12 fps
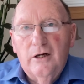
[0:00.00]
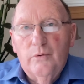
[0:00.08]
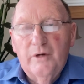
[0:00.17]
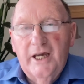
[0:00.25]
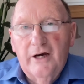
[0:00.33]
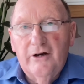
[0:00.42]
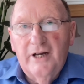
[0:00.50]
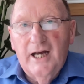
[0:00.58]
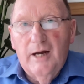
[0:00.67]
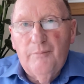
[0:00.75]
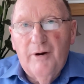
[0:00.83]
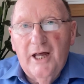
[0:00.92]
We get on
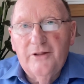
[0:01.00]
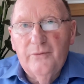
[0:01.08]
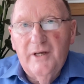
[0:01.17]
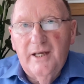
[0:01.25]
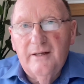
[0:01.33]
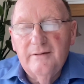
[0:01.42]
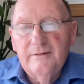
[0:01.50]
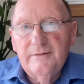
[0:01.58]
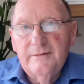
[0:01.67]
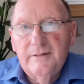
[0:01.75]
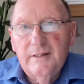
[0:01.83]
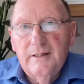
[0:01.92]
that pathway
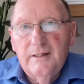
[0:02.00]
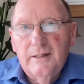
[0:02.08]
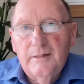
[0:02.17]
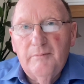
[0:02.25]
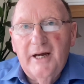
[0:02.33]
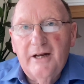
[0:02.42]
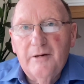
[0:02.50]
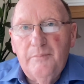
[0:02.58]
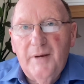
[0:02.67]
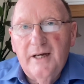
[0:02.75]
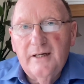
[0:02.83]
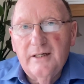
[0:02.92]
by
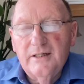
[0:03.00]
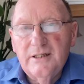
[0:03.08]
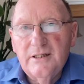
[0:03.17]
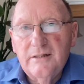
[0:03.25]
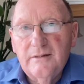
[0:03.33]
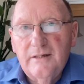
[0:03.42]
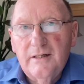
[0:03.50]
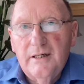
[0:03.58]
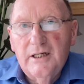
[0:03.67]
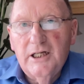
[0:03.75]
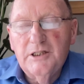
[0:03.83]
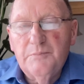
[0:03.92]
repentance.
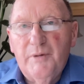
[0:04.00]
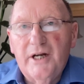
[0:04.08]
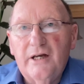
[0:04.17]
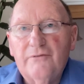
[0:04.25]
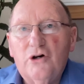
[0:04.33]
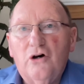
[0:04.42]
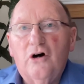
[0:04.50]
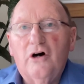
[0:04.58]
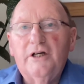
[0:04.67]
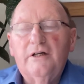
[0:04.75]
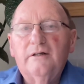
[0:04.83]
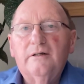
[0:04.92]
The Spirit of
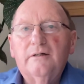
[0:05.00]
God's